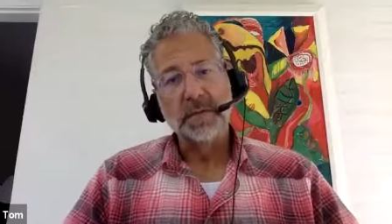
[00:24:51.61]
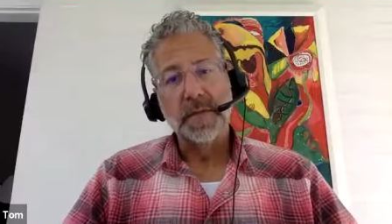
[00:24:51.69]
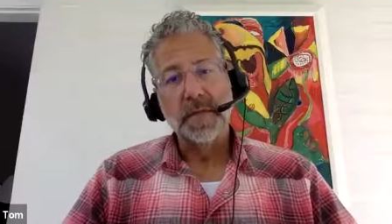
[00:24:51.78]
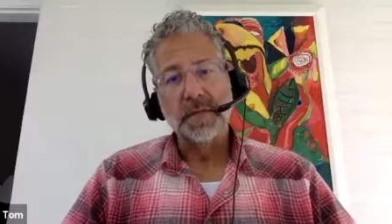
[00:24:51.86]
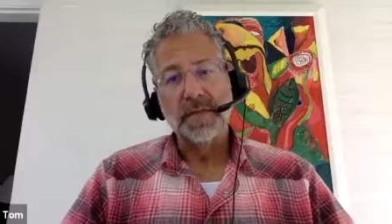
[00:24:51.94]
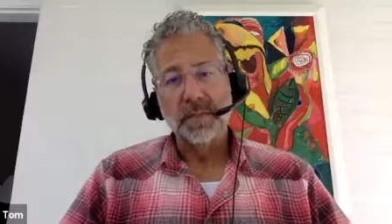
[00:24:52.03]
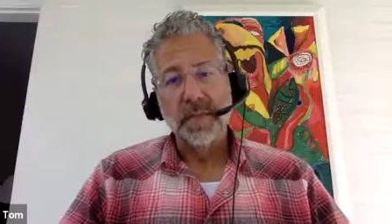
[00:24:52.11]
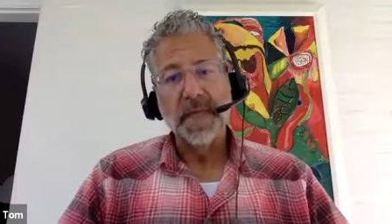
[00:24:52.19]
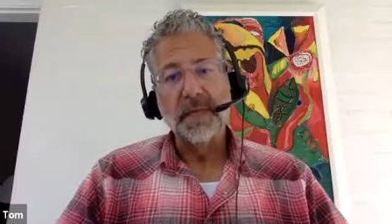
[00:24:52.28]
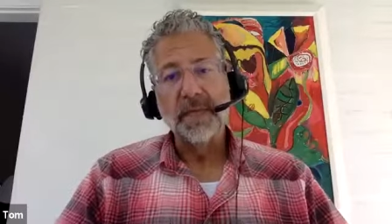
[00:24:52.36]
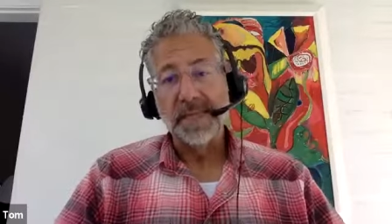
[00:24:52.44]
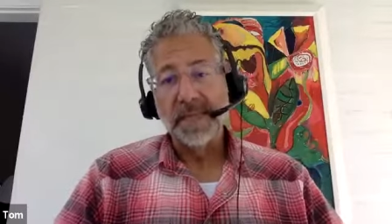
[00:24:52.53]
You know, some
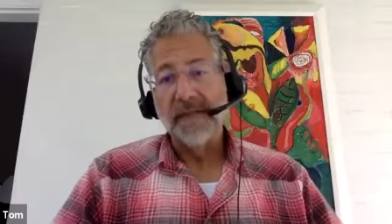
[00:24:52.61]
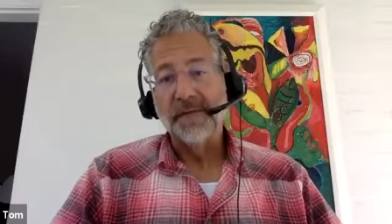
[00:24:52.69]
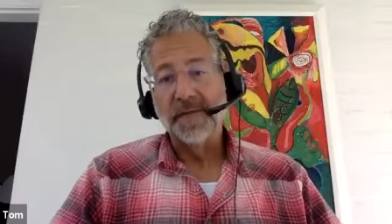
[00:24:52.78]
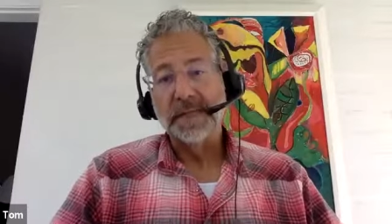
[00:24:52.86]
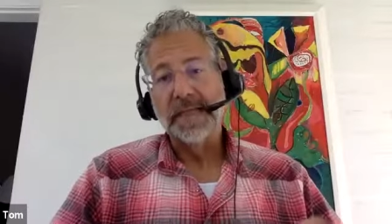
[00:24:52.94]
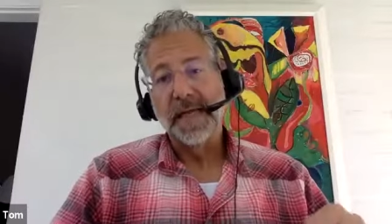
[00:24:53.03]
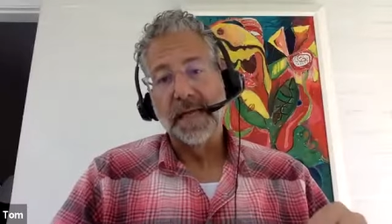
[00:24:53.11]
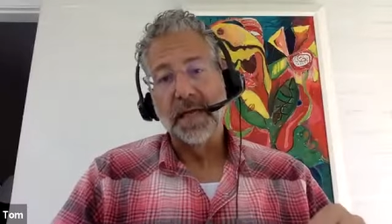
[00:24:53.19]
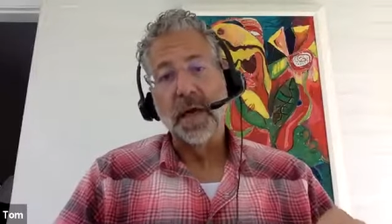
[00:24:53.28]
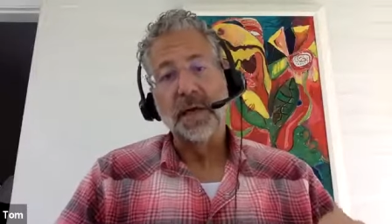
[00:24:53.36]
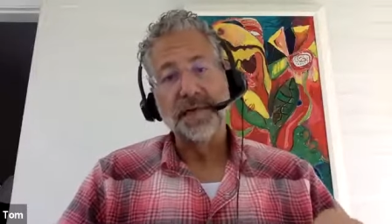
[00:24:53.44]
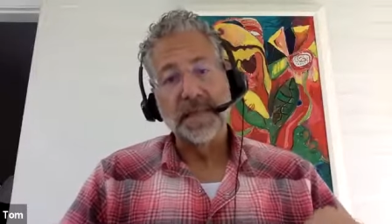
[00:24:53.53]
money was definitely taken
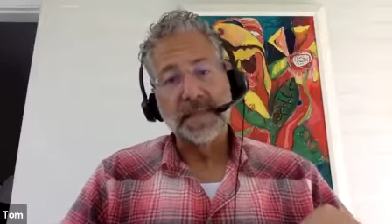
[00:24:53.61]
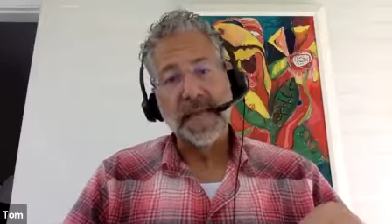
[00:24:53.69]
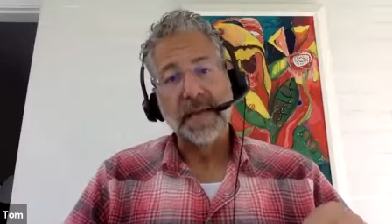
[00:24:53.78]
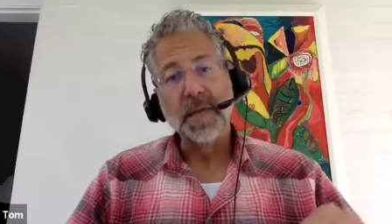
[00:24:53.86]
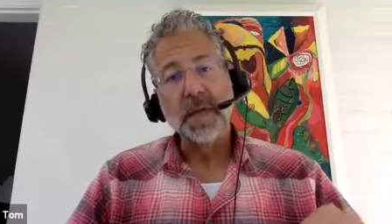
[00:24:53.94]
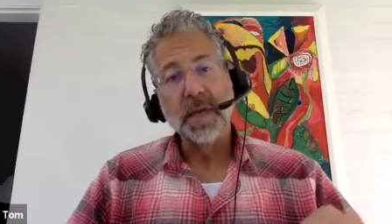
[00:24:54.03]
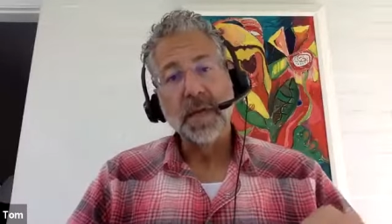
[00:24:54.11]
off the table,